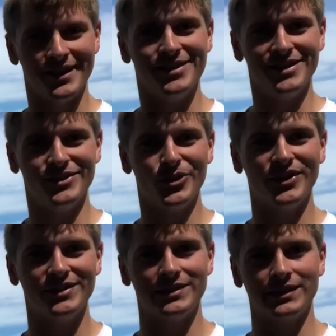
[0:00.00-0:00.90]
the
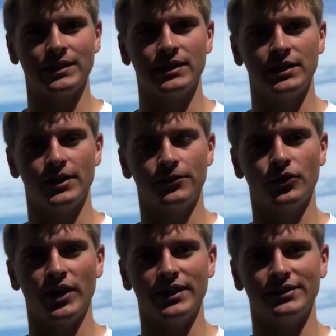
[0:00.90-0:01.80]
anointing of
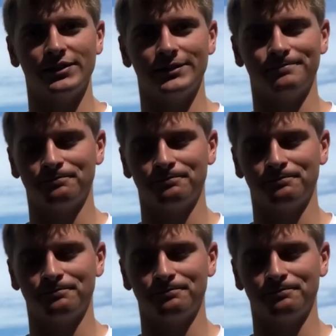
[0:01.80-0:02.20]
Christ,